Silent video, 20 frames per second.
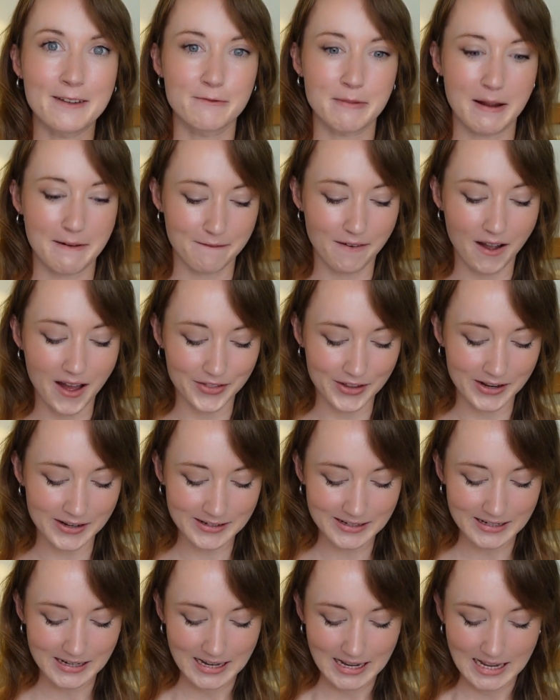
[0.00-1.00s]
for my
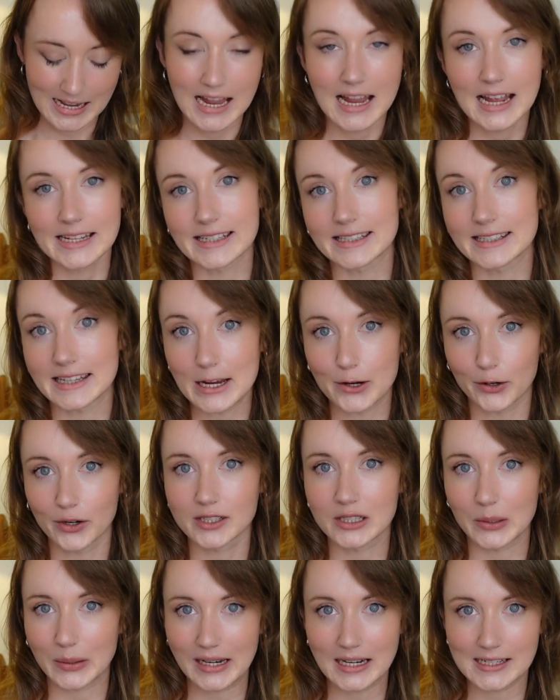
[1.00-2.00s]
father. It's a secret,
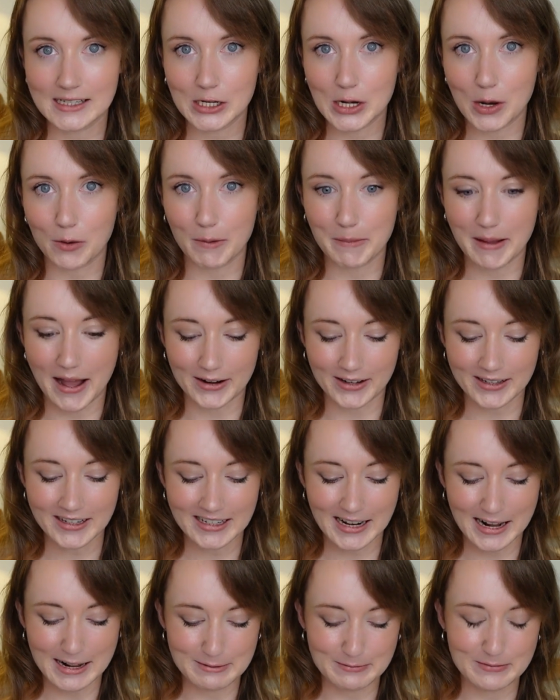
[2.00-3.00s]
so he doesn't know about it.
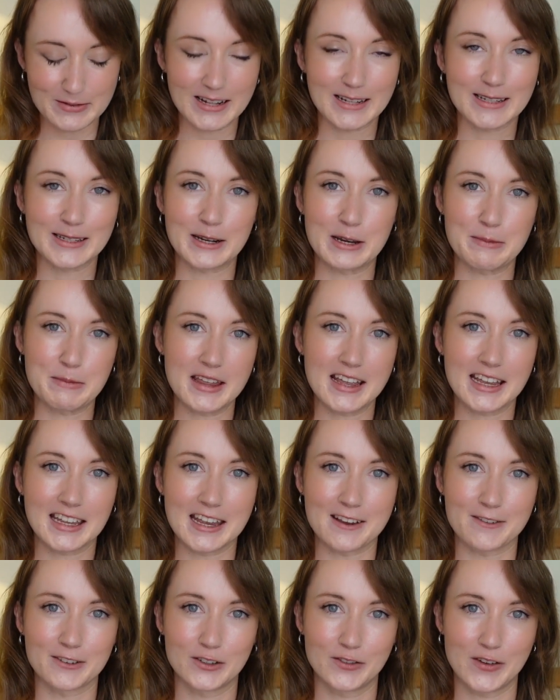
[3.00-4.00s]
It's gonna be a
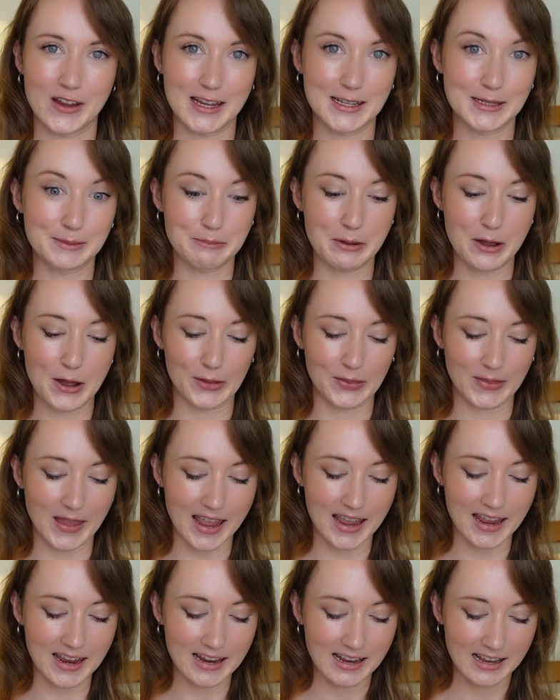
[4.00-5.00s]
gift for his
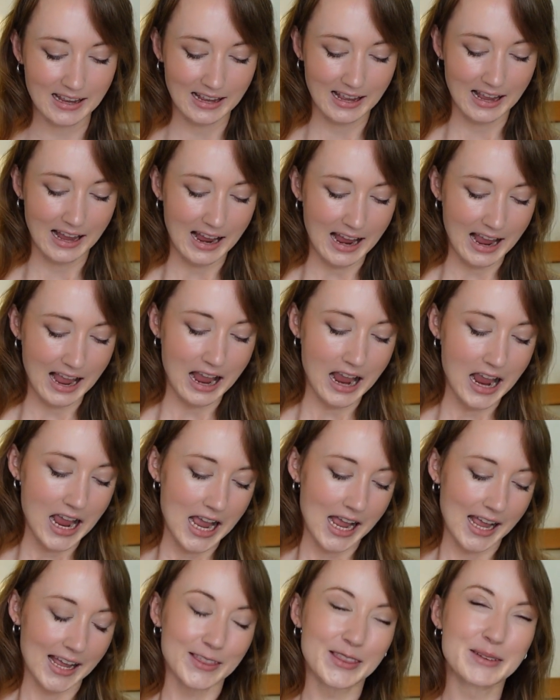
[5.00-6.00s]
birthday.
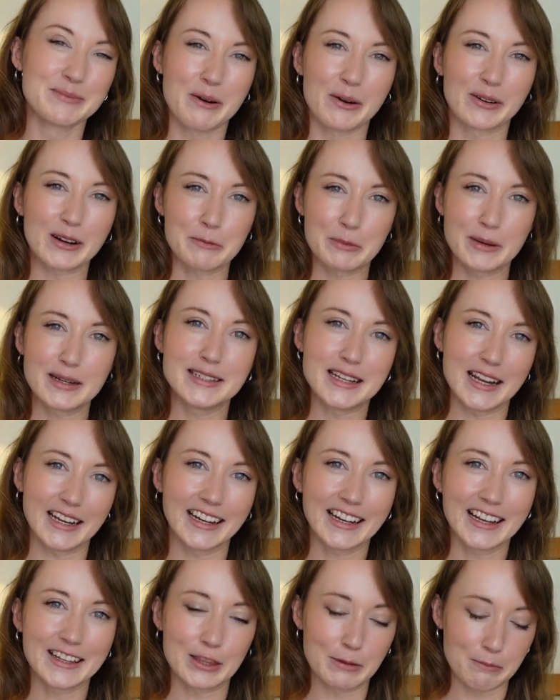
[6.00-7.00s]
The more I've been
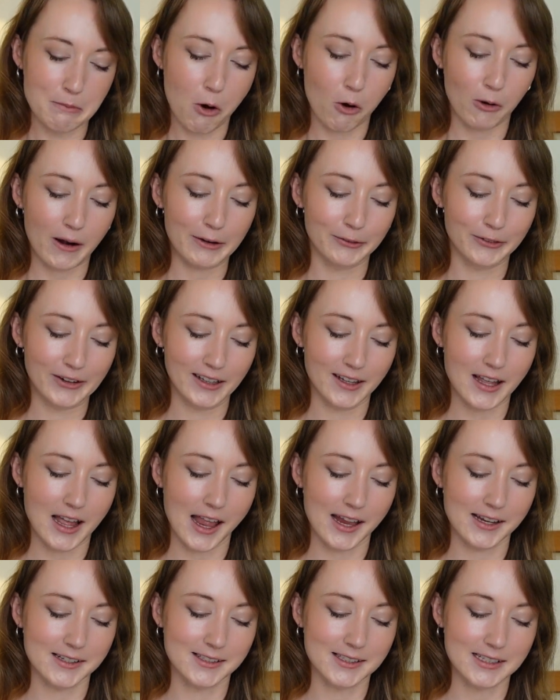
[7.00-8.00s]
knitting it, the more I
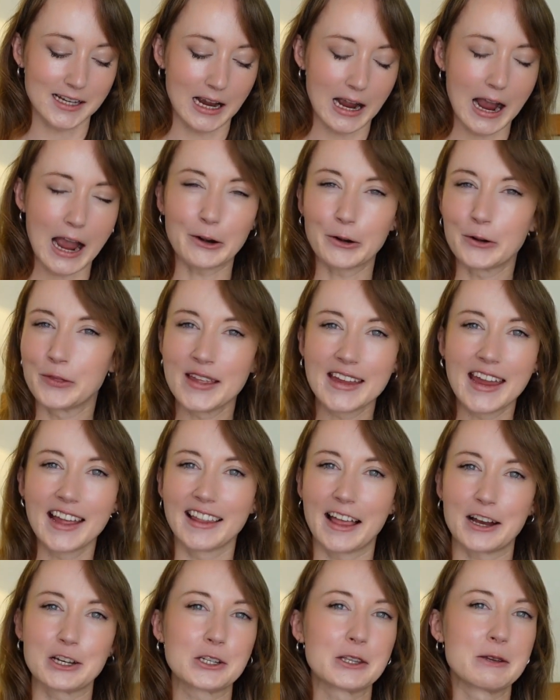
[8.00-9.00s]
realize I don't think
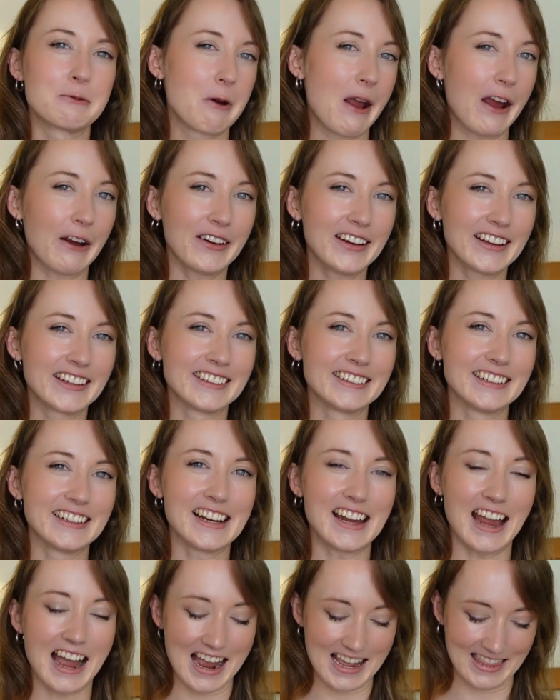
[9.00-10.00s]
he'll actually wear it.
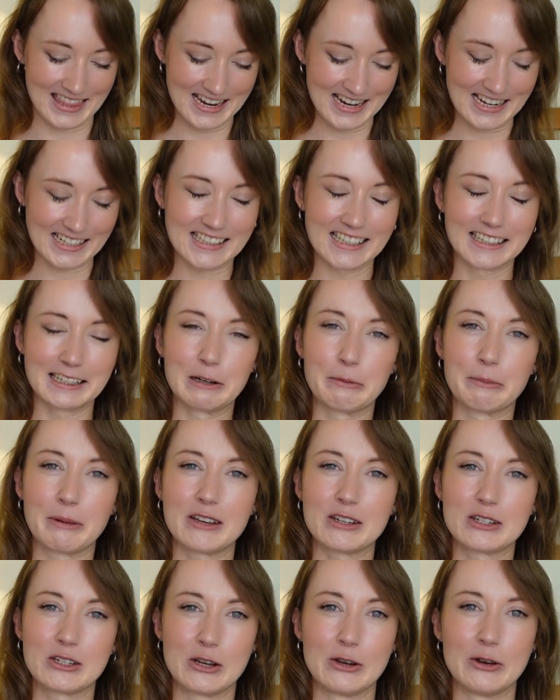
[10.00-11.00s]
I think it's a little
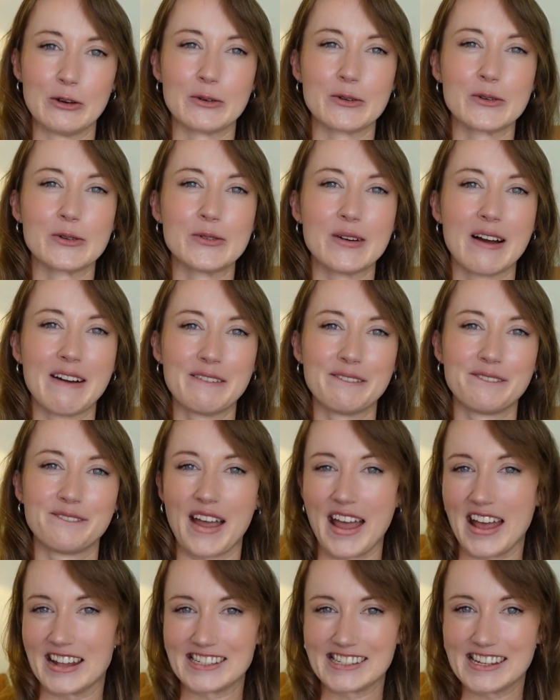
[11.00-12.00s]
bit too
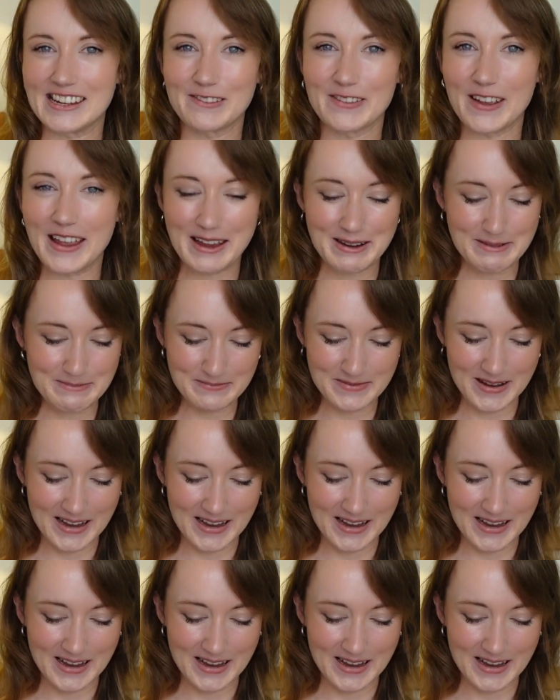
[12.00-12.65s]
fancy for him,